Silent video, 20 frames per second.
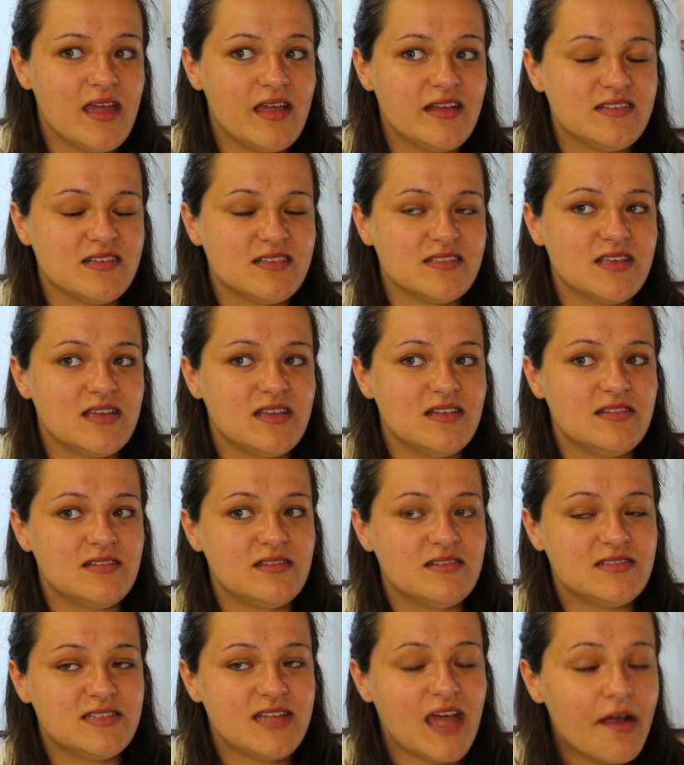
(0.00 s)
it
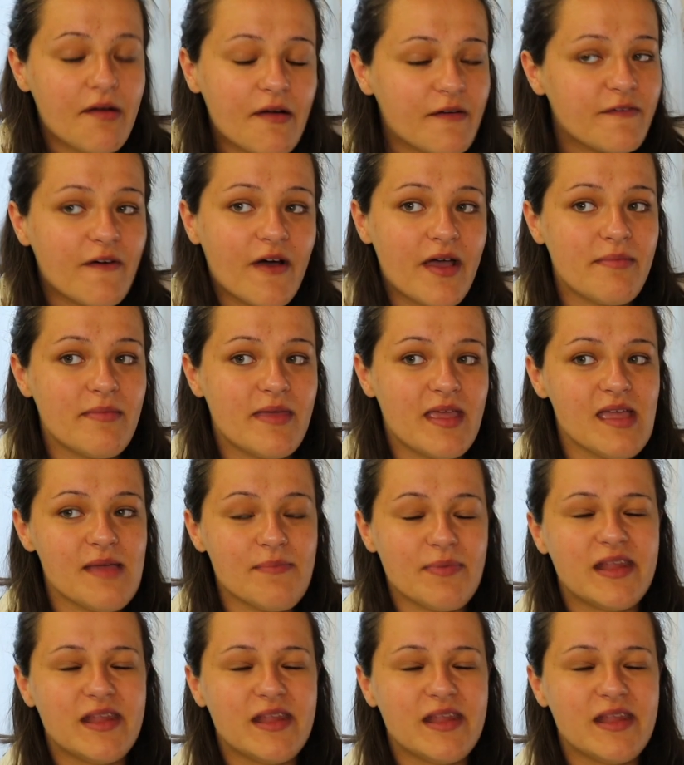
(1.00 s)
doesn't terrify me,